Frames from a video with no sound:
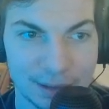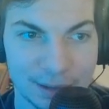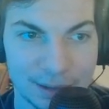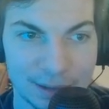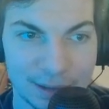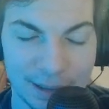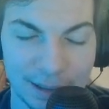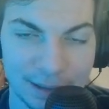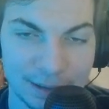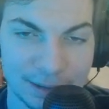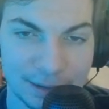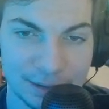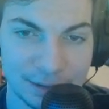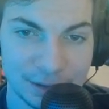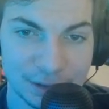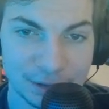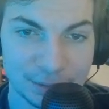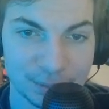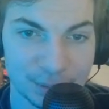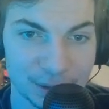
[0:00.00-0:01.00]
And he
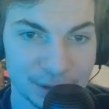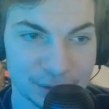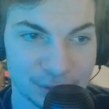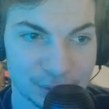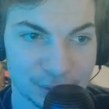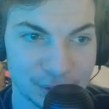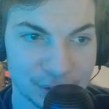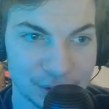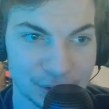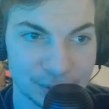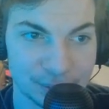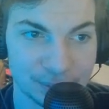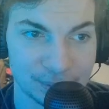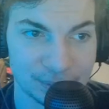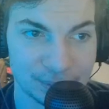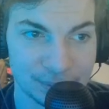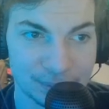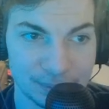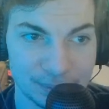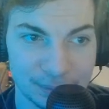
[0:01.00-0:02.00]
just plays a really good
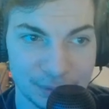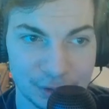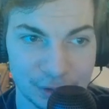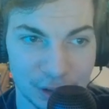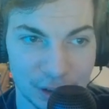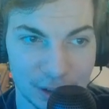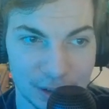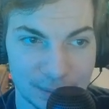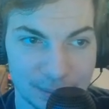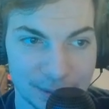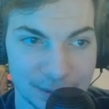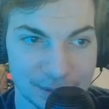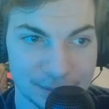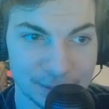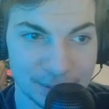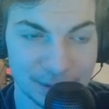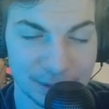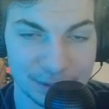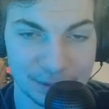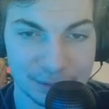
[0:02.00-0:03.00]
job as
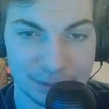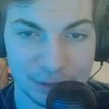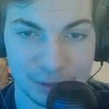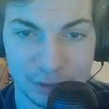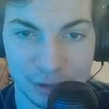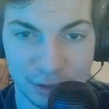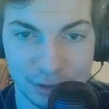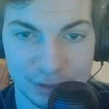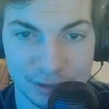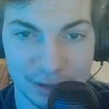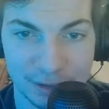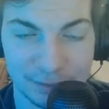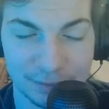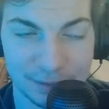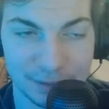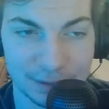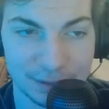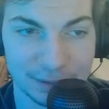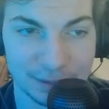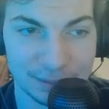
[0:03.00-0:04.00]
being a strong
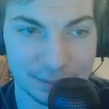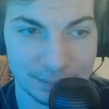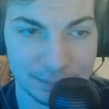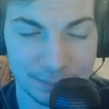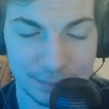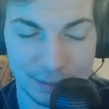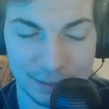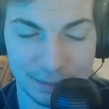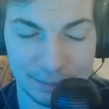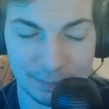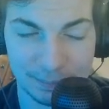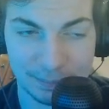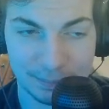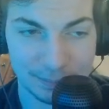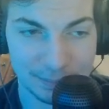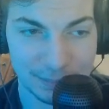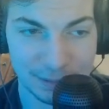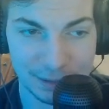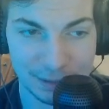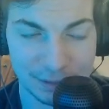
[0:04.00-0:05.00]
safety, and
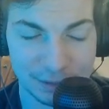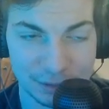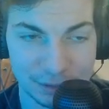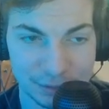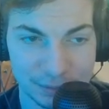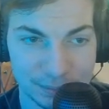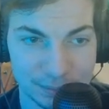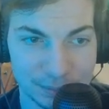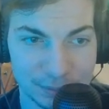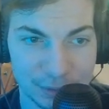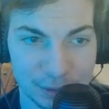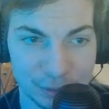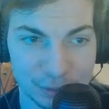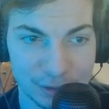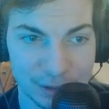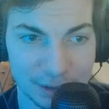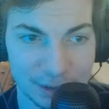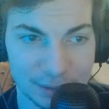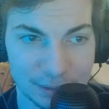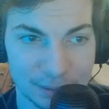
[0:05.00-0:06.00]
he just knows
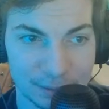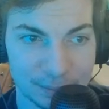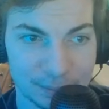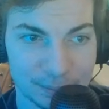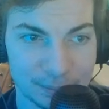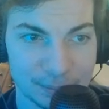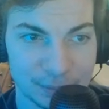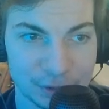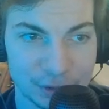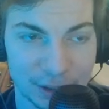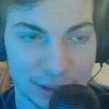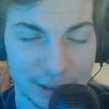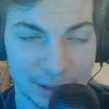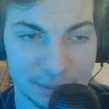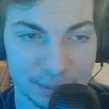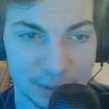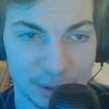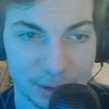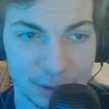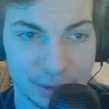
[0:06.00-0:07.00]
how to track the
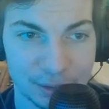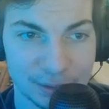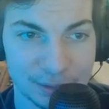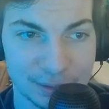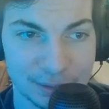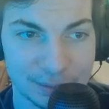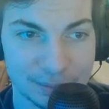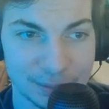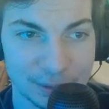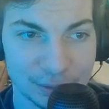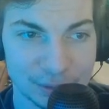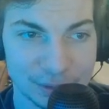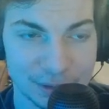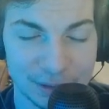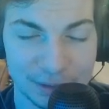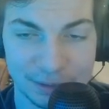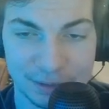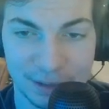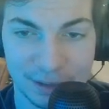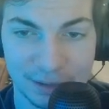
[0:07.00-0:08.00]
ball. He knows how
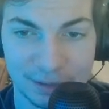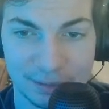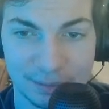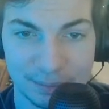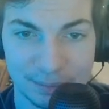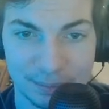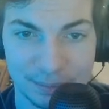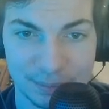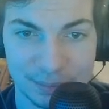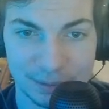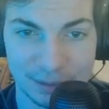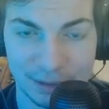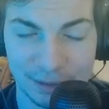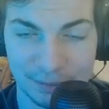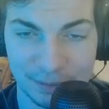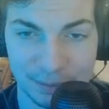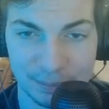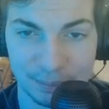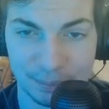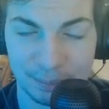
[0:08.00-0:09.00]
to give
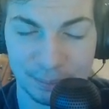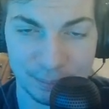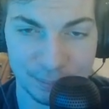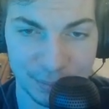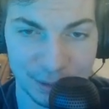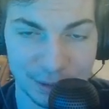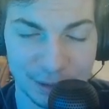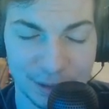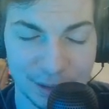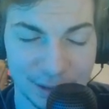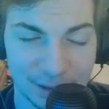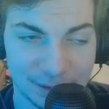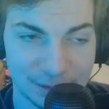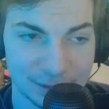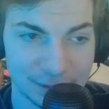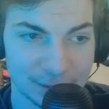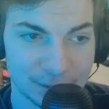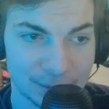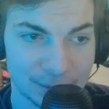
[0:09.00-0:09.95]
a big hit to